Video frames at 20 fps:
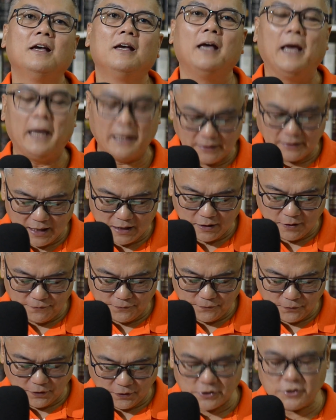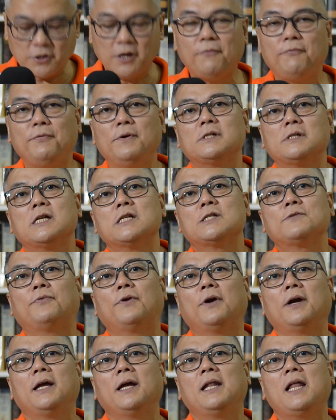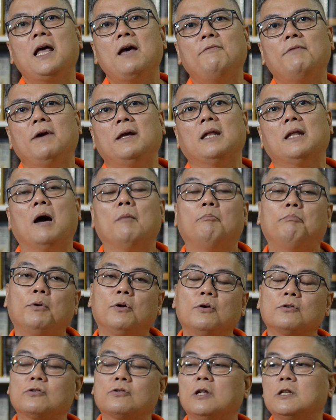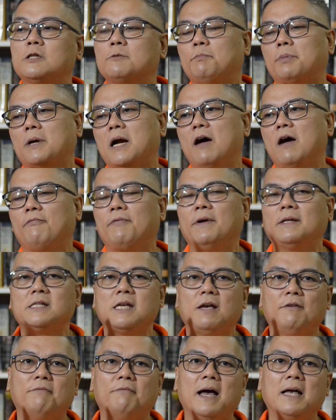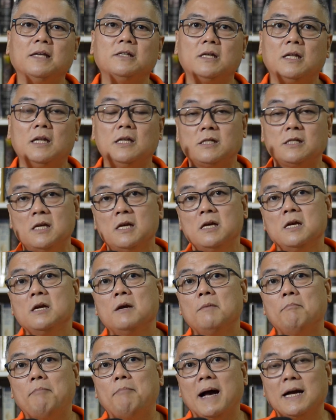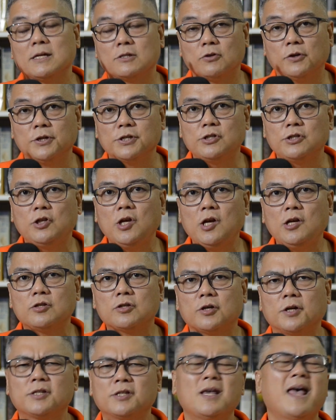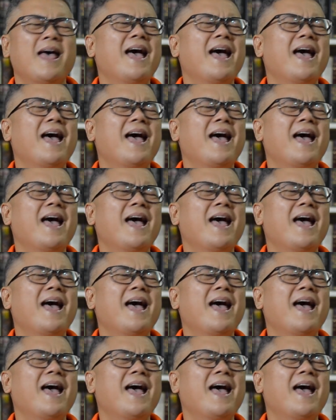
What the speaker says: And then of course, Ephesians 4:11, apostles, prophets, evangelists, pastors, teachers.